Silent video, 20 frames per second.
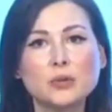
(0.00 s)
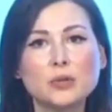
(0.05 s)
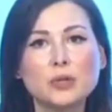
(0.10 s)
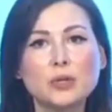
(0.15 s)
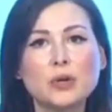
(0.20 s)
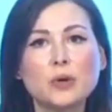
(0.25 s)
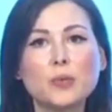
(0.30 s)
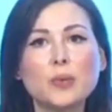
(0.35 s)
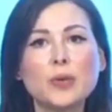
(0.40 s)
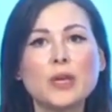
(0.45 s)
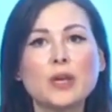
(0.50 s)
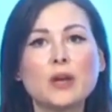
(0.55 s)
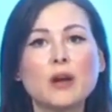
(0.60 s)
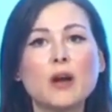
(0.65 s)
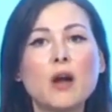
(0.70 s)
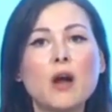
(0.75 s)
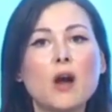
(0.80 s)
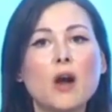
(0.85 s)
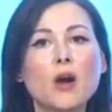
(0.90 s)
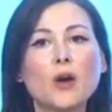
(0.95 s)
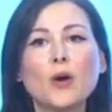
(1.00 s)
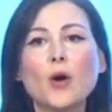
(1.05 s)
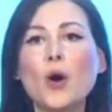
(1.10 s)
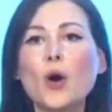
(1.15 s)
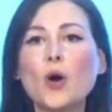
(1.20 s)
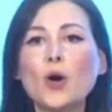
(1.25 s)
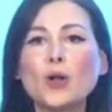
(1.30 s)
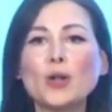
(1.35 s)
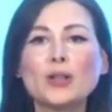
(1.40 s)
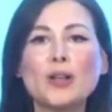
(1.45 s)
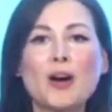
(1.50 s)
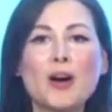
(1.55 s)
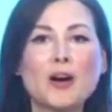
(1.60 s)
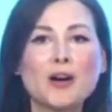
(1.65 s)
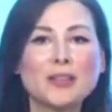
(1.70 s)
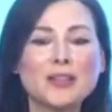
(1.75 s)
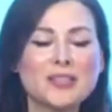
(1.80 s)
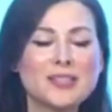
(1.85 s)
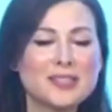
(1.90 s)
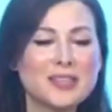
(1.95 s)
You know, we are all
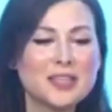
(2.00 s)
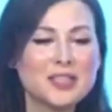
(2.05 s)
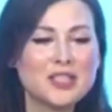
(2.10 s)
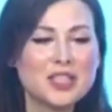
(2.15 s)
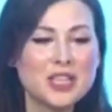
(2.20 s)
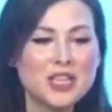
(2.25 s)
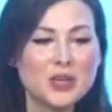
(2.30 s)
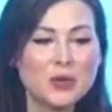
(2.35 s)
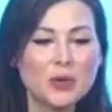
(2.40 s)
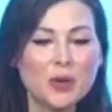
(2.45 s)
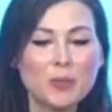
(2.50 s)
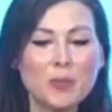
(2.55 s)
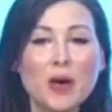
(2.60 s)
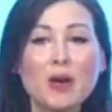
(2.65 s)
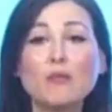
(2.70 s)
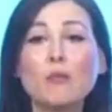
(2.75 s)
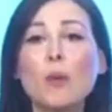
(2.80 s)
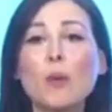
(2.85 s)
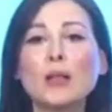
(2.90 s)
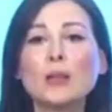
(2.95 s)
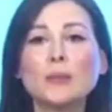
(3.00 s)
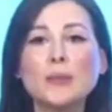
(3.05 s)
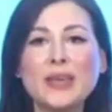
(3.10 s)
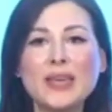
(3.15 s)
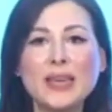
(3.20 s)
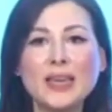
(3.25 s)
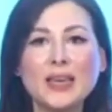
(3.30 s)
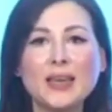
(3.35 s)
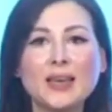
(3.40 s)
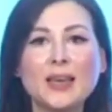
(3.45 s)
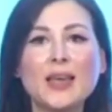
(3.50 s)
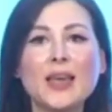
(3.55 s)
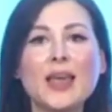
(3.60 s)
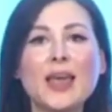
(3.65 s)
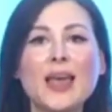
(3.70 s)
on this continuum of well-being,